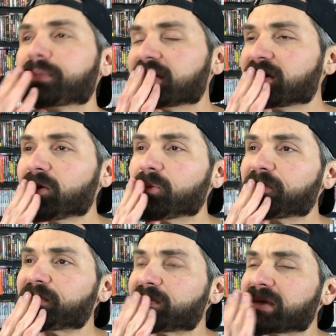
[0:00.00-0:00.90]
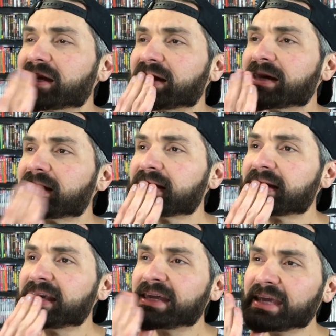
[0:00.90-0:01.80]
so
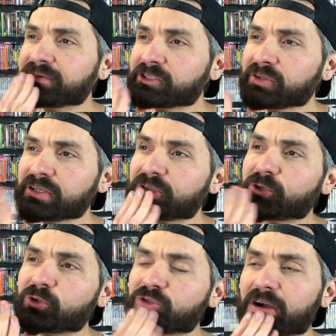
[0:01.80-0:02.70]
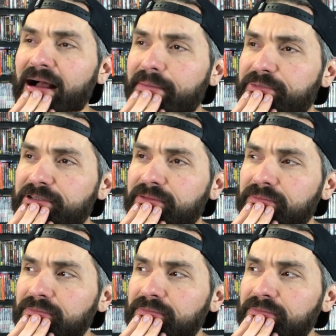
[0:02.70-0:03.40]
he gives her the two drops